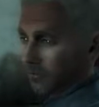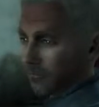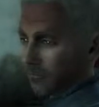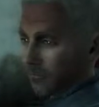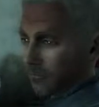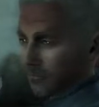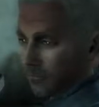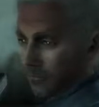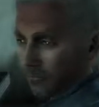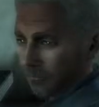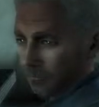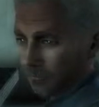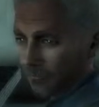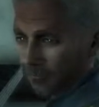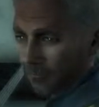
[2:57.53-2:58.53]

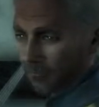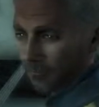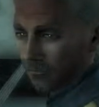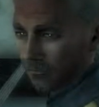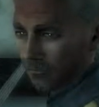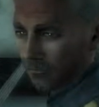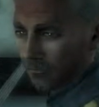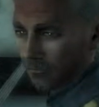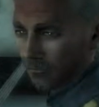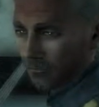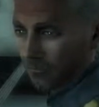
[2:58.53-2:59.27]
(silence)